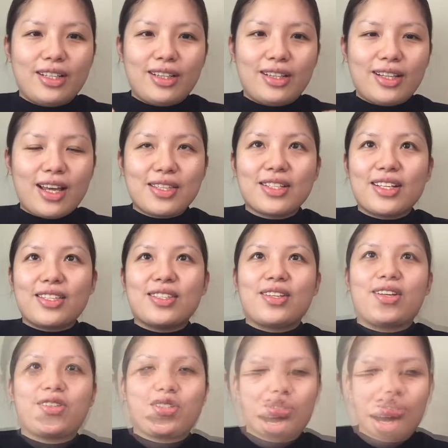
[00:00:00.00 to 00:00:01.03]
Let's get
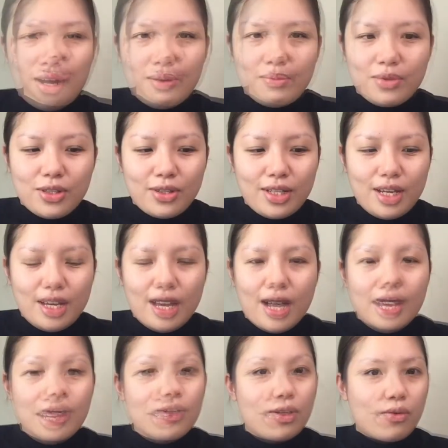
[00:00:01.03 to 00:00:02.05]
started. Today
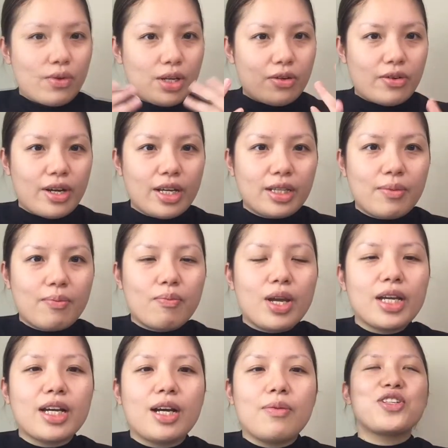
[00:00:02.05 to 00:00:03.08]
I'm gonna recreate a makeup